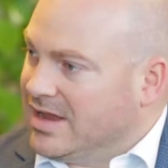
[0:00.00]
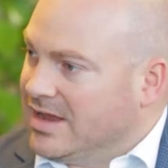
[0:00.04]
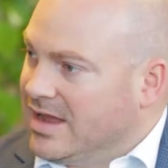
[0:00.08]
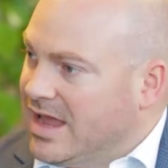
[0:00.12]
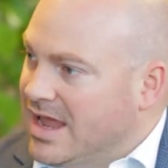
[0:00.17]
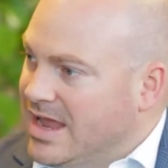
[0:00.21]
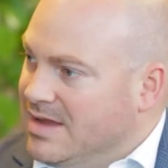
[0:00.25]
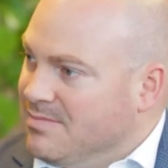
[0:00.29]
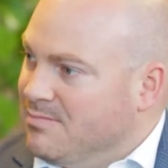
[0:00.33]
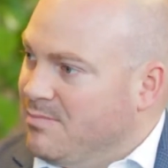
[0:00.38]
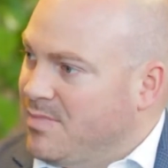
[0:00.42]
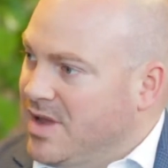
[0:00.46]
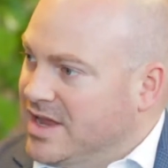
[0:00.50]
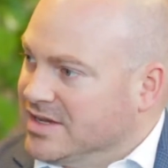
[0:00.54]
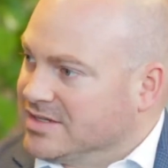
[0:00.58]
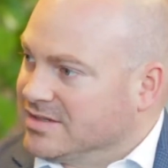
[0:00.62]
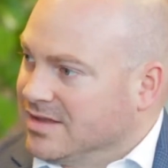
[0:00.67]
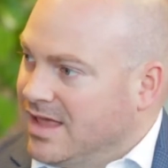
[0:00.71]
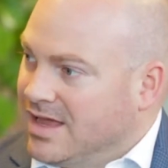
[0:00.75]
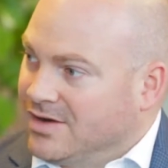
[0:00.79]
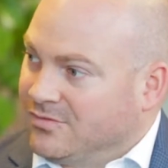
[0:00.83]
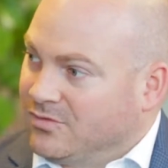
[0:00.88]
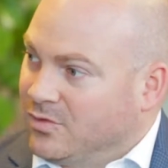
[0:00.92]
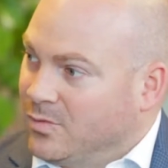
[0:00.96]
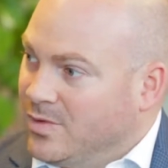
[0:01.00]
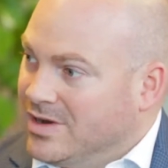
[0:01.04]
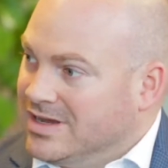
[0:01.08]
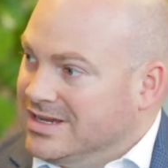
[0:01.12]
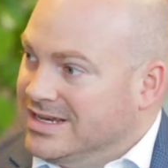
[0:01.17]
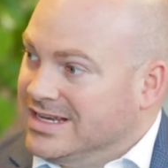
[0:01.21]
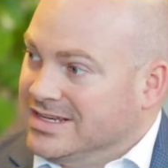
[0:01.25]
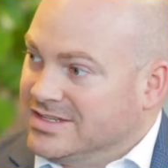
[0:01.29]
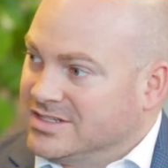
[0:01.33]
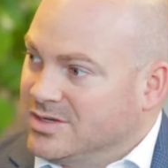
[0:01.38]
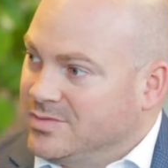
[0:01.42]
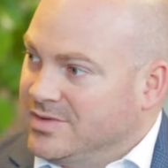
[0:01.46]
a baseline for what
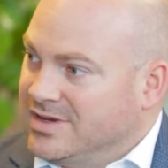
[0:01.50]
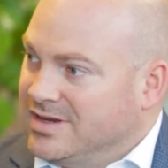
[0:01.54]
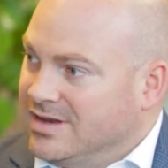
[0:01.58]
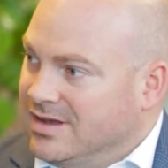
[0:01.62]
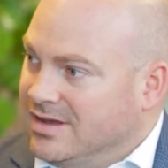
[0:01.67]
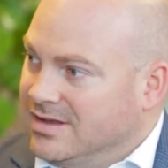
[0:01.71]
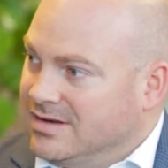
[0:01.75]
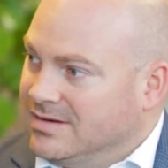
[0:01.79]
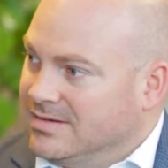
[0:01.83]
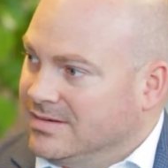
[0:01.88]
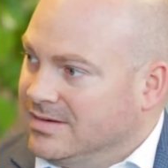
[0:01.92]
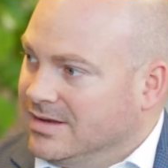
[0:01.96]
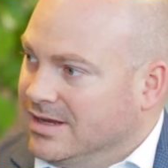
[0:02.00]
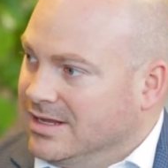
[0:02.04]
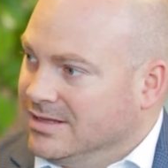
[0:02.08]
needs to be done,